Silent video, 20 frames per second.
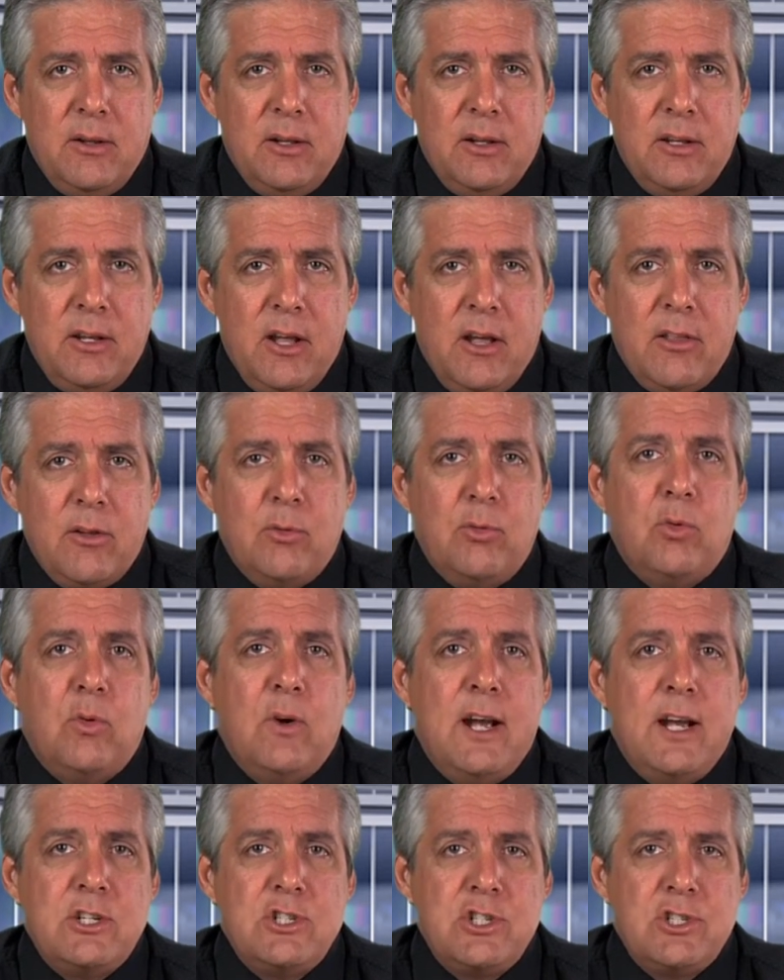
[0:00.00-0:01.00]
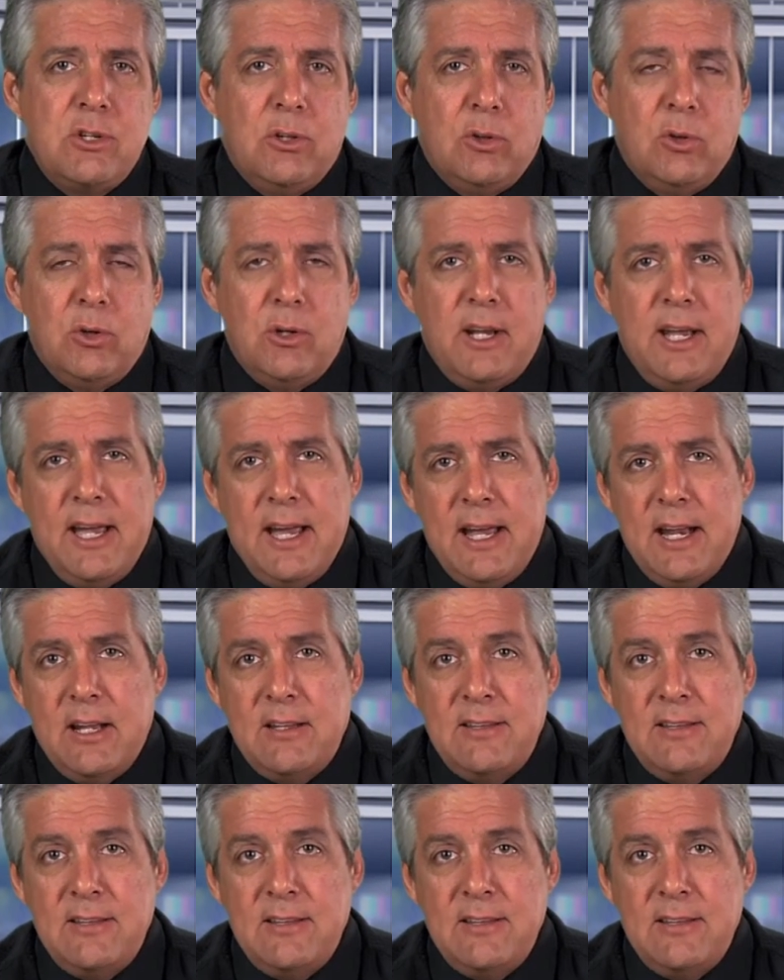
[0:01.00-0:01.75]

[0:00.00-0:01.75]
another fresh look at